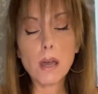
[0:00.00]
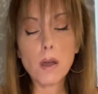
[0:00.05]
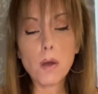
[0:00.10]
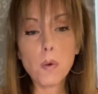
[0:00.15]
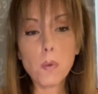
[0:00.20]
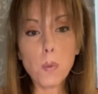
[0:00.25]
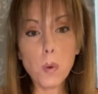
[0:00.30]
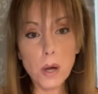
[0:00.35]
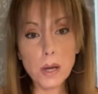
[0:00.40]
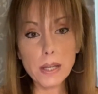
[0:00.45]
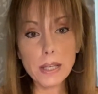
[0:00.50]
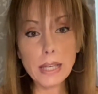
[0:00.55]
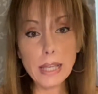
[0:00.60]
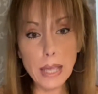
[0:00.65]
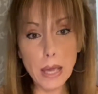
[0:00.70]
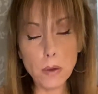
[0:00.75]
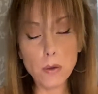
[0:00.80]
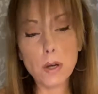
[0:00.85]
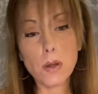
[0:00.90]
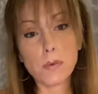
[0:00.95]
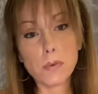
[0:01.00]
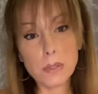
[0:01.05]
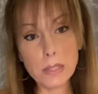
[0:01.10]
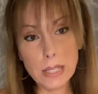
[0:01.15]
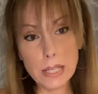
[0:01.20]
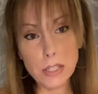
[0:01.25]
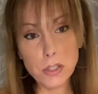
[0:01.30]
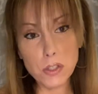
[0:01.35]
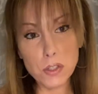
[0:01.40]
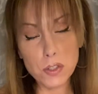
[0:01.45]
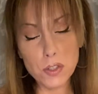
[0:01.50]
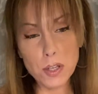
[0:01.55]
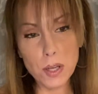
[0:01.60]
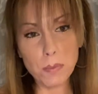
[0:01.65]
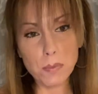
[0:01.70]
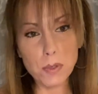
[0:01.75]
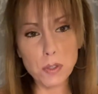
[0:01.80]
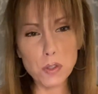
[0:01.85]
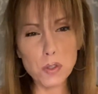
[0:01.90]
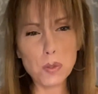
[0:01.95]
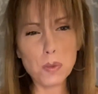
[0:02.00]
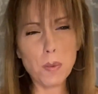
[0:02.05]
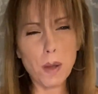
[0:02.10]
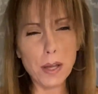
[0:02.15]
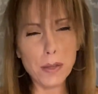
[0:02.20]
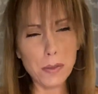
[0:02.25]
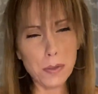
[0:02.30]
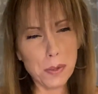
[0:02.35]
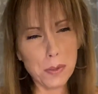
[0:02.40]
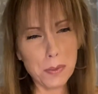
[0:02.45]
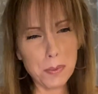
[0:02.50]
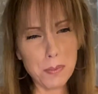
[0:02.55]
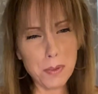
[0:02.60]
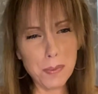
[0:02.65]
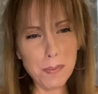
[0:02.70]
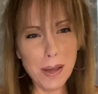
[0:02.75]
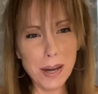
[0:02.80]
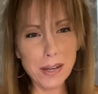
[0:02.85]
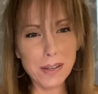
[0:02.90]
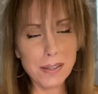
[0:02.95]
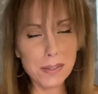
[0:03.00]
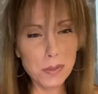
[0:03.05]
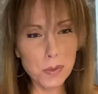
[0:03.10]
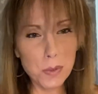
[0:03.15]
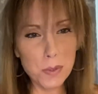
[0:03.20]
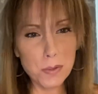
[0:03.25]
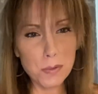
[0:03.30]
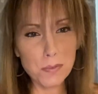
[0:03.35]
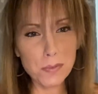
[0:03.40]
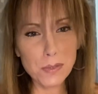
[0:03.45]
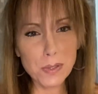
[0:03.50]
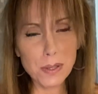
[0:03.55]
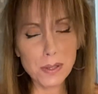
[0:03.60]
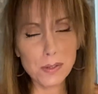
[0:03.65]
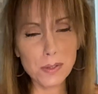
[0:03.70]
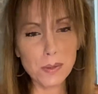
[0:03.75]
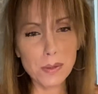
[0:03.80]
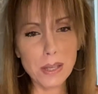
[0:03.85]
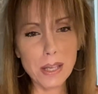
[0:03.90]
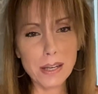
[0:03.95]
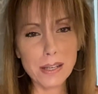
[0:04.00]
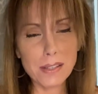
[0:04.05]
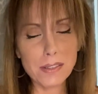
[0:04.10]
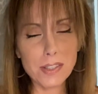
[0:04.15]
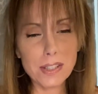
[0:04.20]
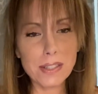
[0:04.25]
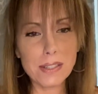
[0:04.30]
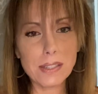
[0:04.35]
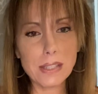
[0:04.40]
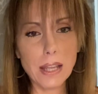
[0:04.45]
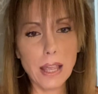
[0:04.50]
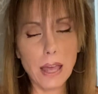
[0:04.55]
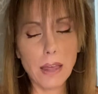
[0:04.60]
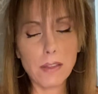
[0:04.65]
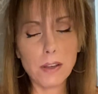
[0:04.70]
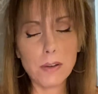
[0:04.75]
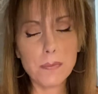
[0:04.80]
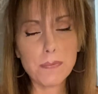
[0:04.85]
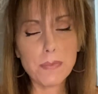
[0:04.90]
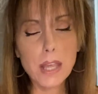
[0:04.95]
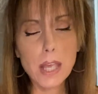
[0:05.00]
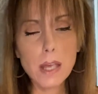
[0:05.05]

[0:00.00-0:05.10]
working out a relationship, which is why I thought it would be better to sort of do the energies together.